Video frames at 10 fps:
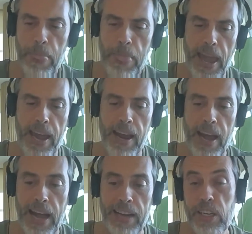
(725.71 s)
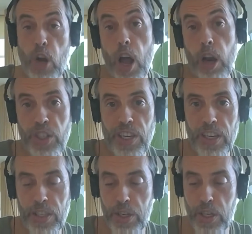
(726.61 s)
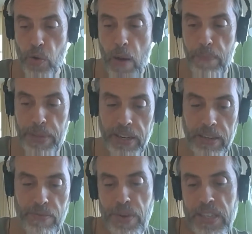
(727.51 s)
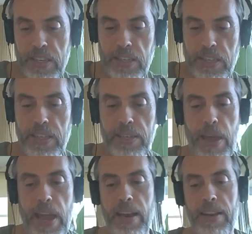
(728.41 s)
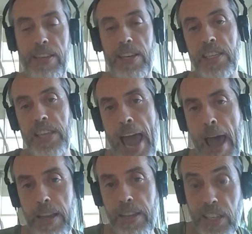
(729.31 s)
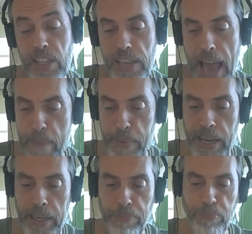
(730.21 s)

Right. And technology is disrupting businesses, and this is happening